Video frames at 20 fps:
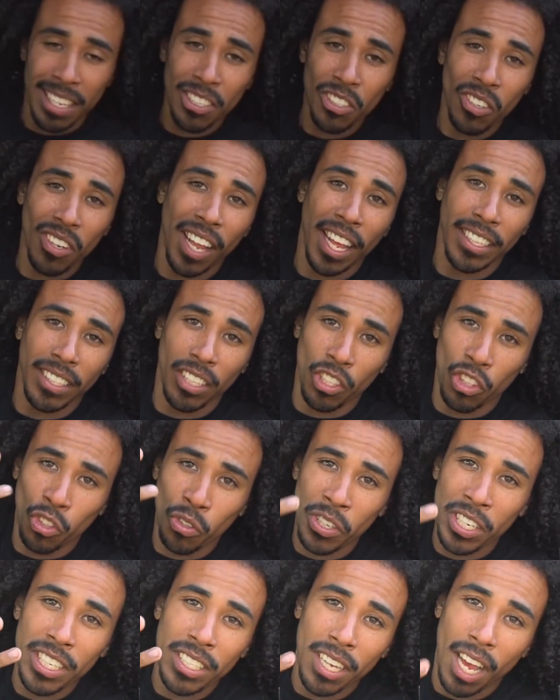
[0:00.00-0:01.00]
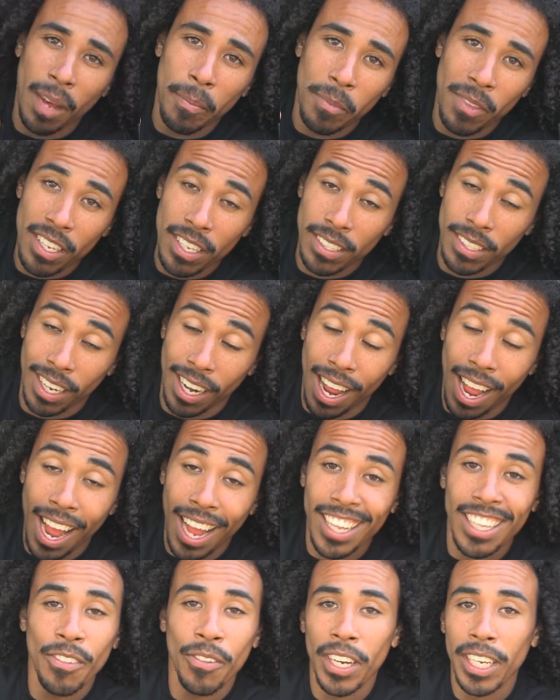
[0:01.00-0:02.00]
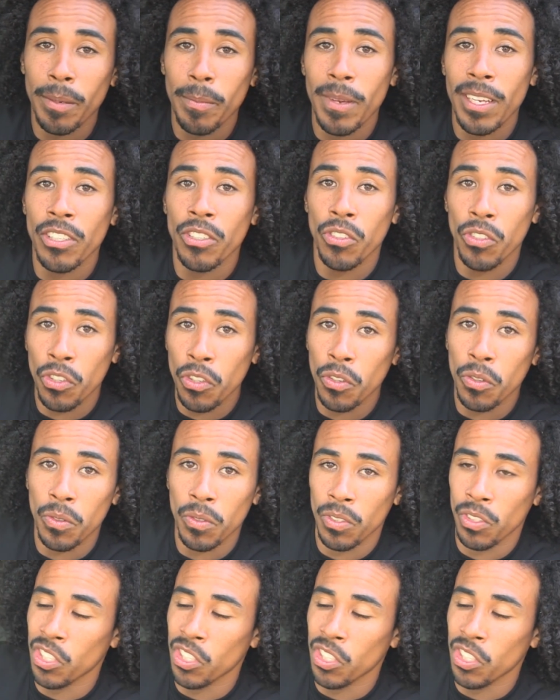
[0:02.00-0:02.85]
these are like the 3 top things that I highly recommend you do,